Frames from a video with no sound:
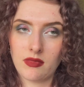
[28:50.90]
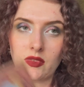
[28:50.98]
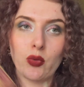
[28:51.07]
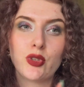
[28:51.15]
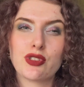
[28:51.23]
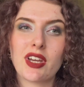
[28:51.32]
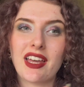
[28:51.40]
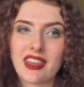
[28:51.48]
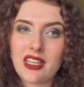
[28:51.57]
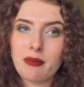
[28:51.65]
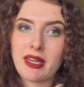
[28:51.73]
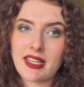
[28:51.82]
which I
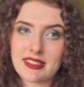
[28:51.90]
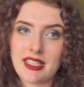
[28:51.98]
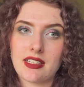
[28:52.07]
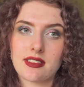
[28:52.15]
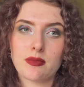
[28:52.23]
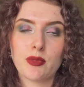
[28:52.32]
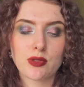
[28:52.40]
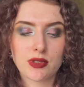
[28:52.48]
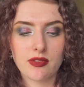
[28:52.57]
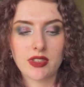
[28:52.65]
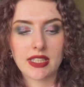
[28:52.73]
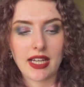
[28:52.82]
think makes sense most of
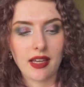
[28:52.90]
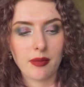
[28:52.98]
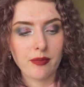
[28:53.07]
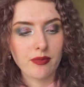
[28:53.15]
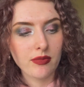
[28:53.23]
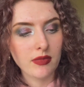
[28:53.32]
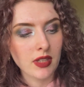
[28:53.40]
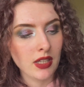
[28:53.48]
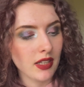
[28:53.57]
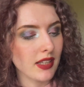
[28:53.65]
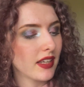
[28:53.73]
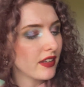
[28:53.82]
the time.
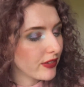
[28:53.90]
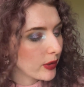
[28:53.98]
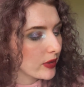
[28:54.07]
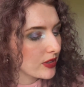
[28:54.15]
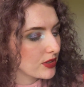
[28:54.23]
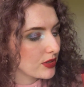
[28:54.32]
Like if I